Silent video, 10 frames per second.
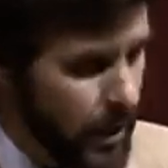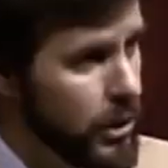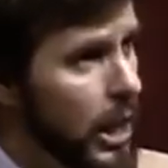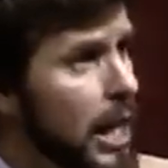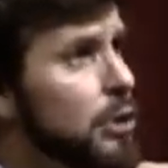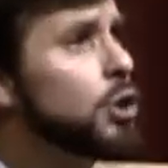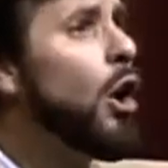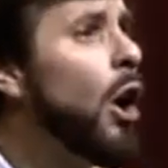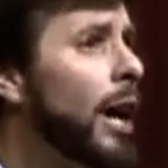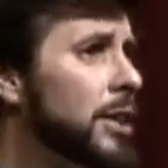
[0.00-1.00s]
See,
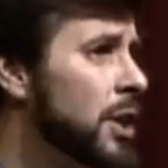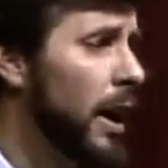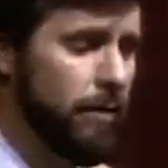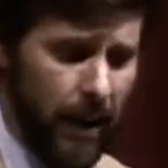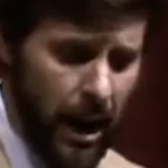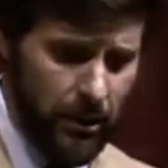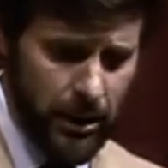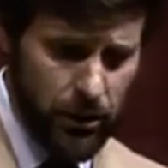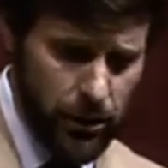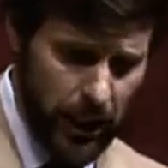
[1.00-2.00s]
joy is not found
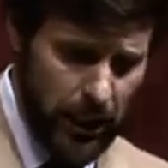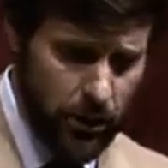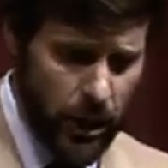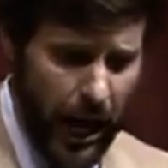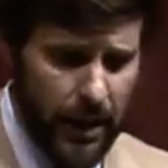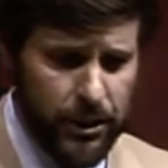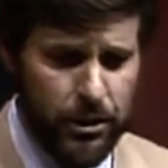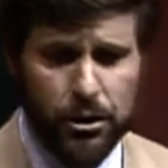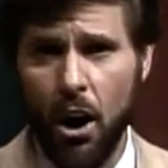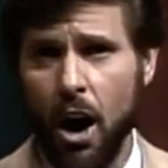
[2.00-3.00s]
in singing jazzy
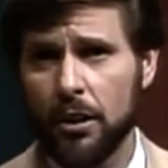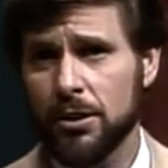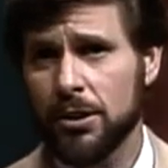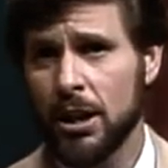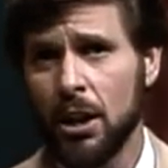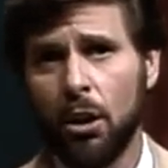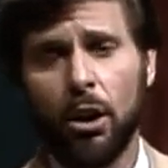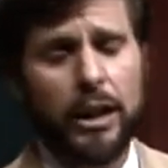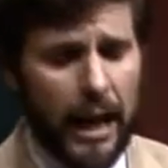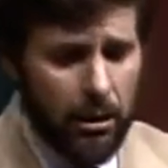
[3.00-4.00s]
songs
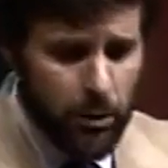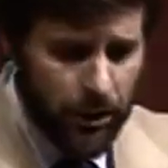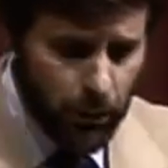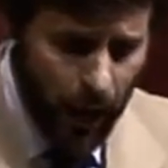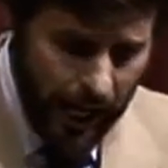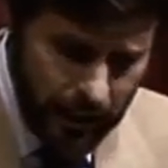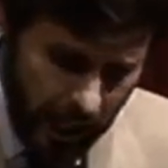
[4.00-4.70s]
or getting with the right